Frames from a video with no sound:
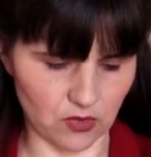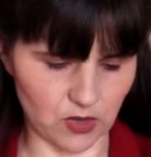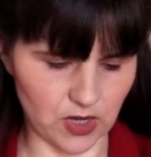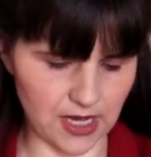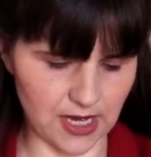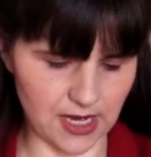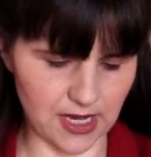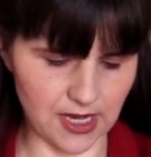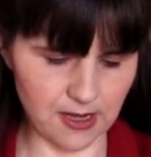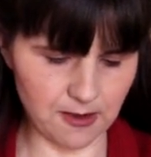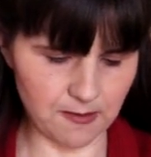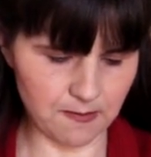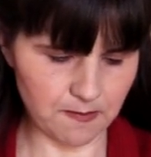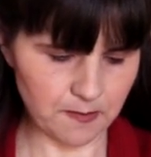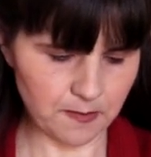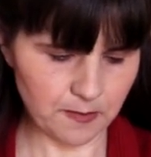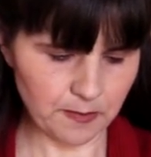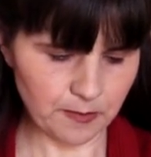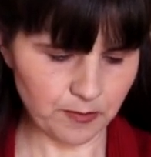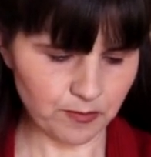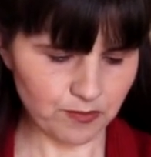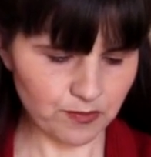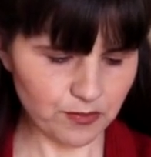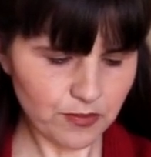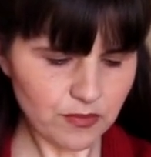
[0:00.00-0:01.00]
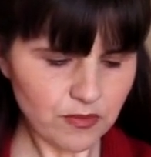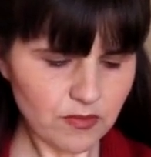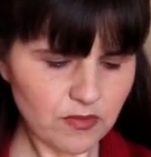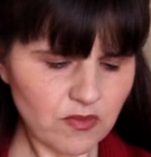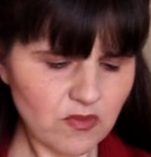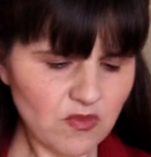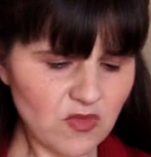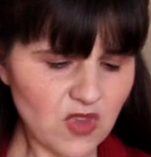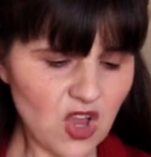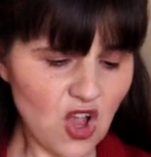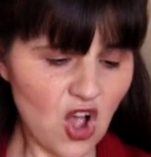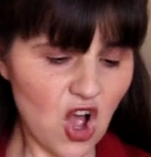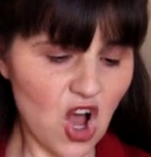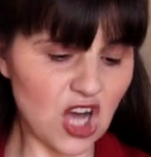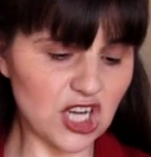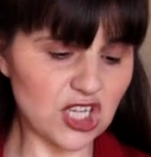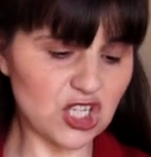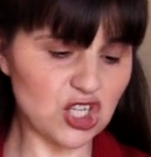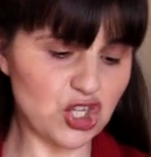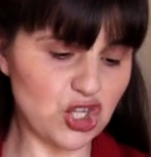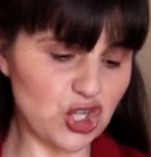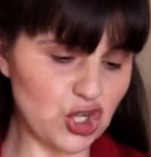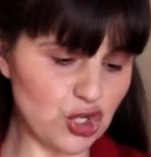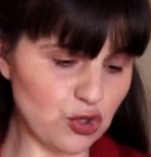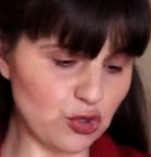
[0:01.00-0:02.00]
okay? On
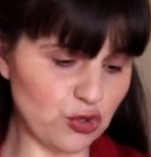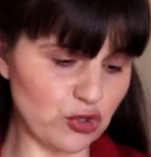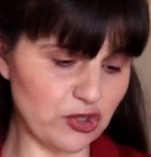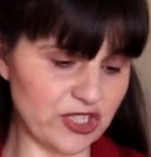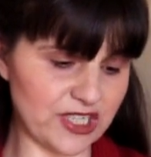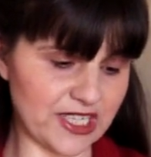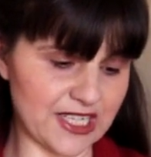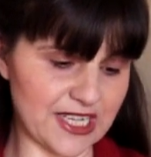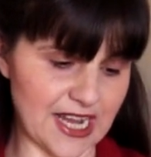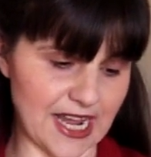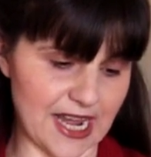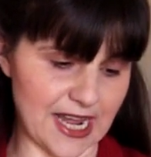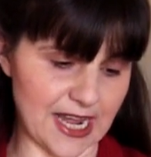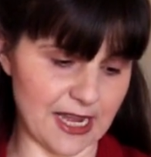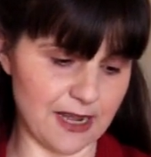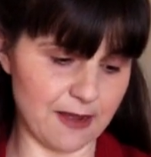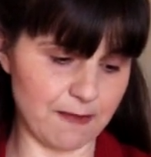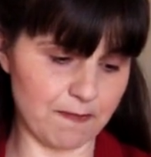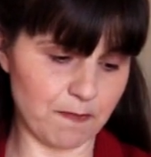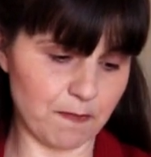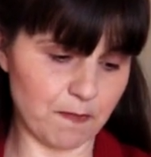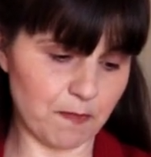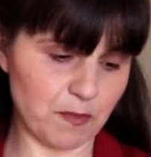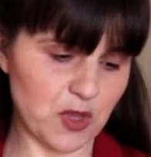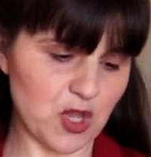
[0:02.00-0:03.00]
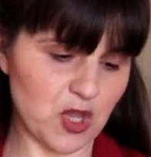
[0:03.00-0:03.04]
Tuesday,